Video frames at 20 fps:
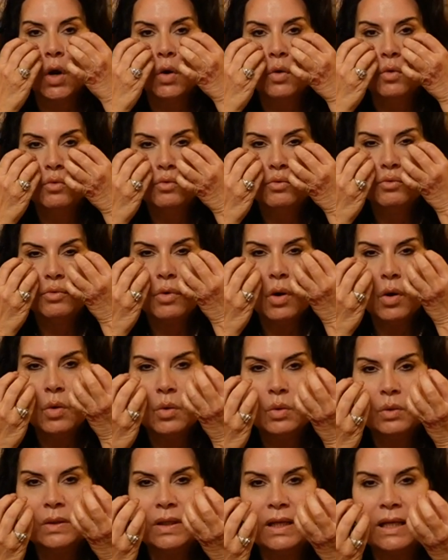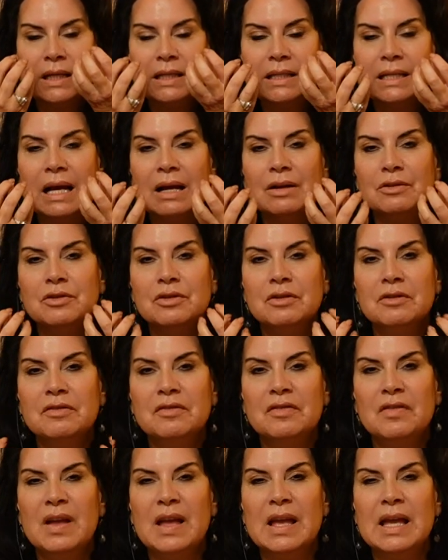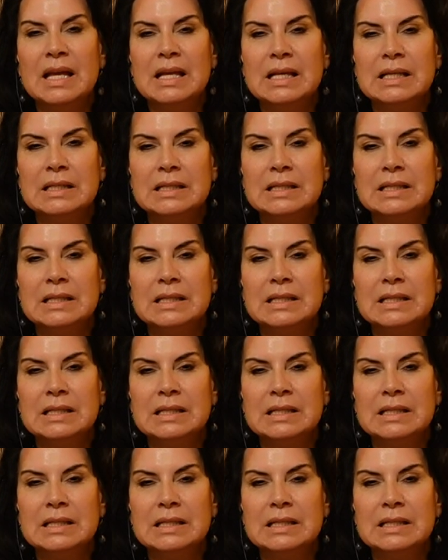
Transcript: rolling down your face.